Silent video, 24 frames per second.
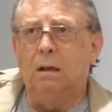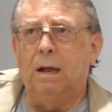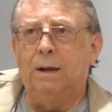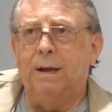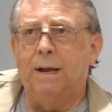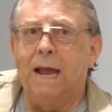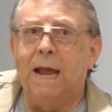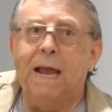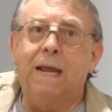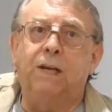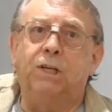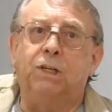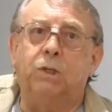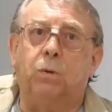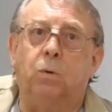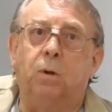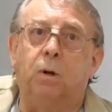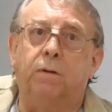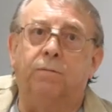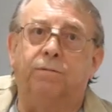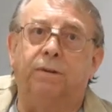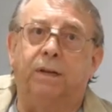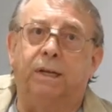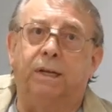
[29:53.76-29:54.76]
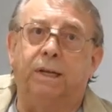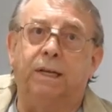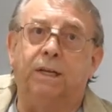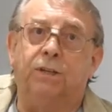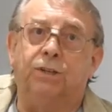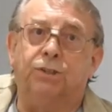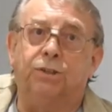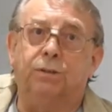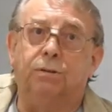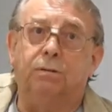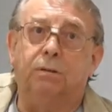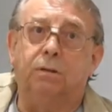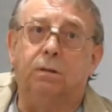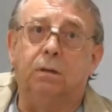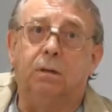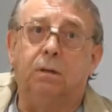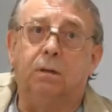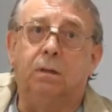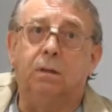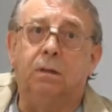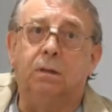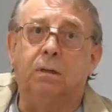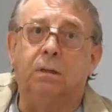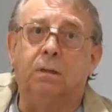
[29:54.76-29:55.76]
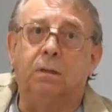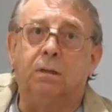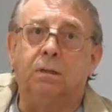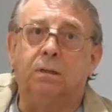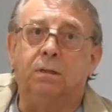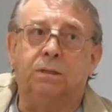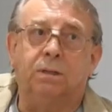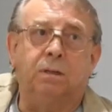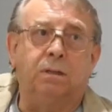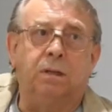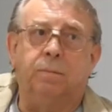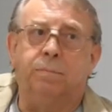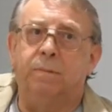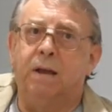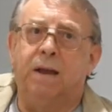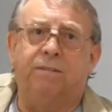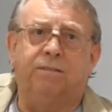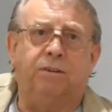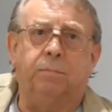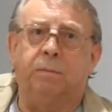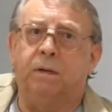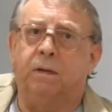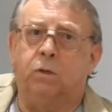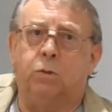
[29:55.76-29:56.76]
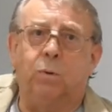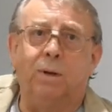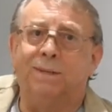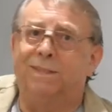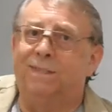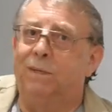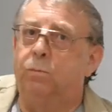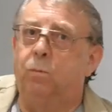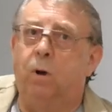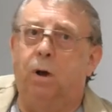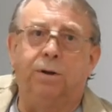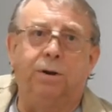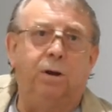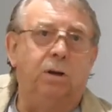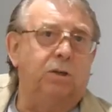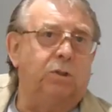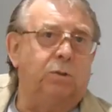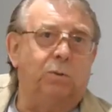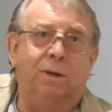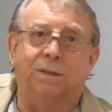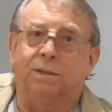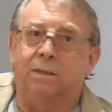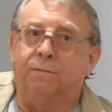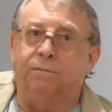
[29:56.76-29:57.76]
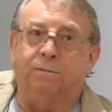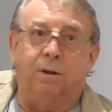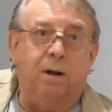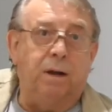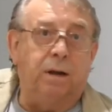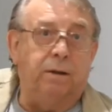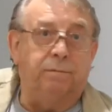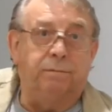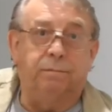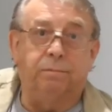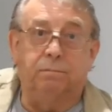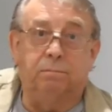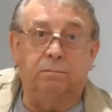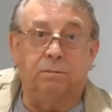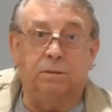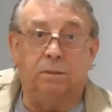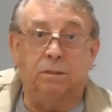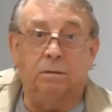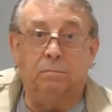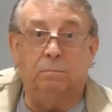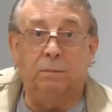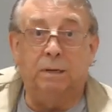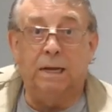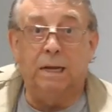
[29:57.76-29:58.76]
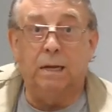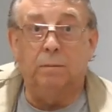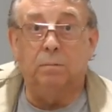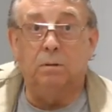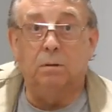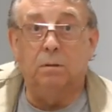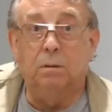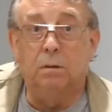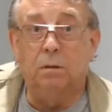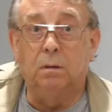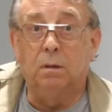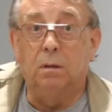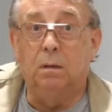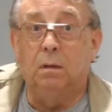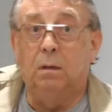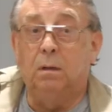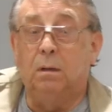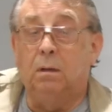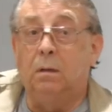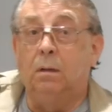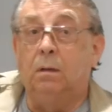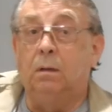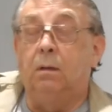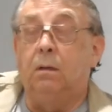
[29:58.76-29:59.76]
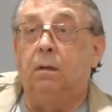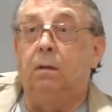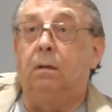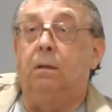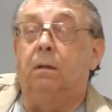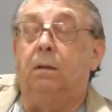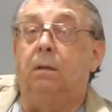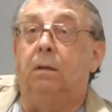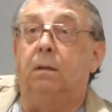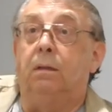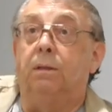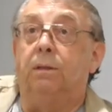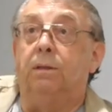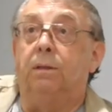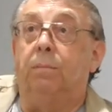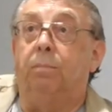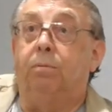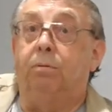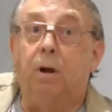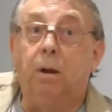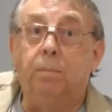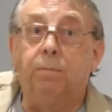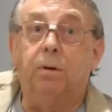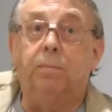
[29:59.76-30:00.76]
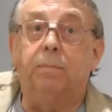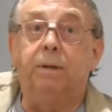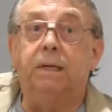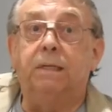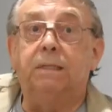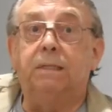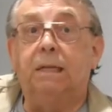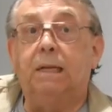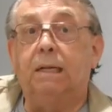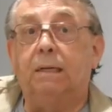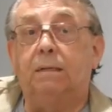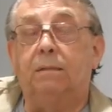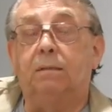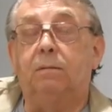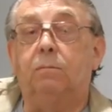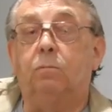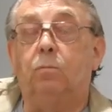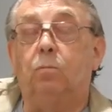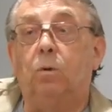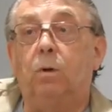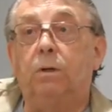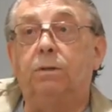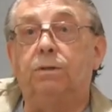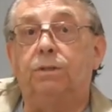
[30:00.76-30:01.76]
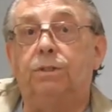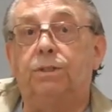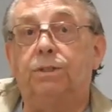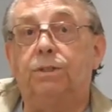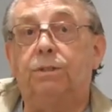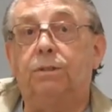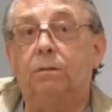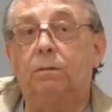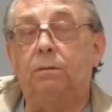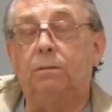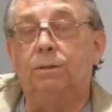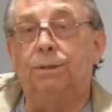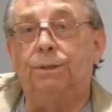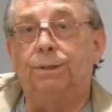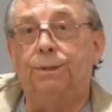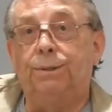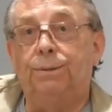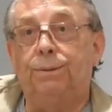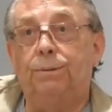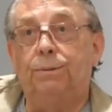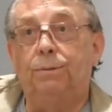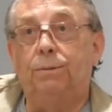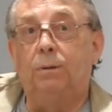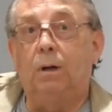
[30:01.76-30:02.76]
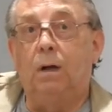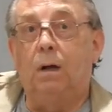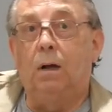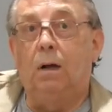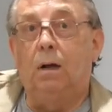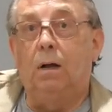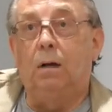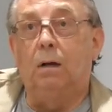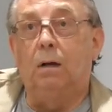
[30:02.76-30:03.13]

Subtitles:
an age qualification So you may have to be 21 or 25 to be able. The problem is that once you